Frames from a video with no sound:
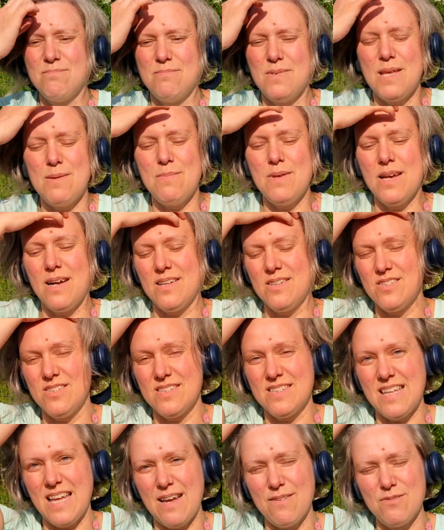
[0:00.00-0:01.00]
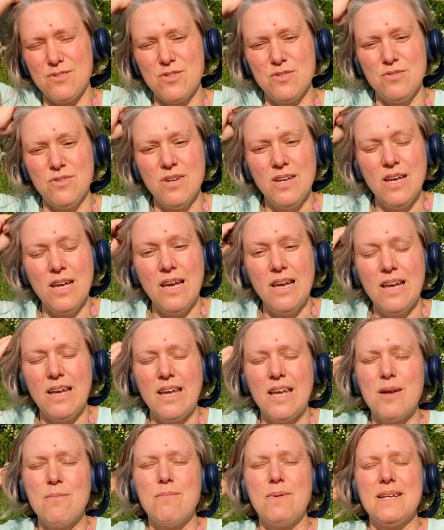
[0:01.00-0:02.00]
Maybe I'll just have to
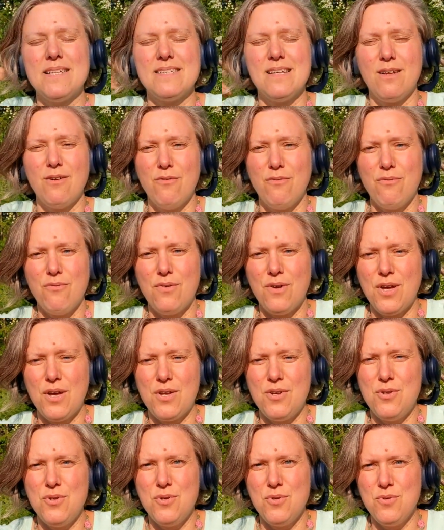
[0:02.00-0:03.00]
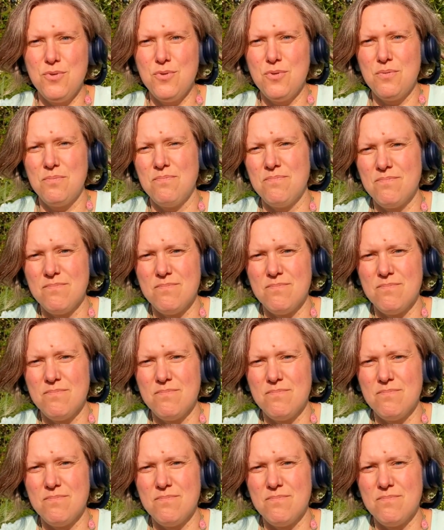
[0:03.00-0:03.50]
get myself a new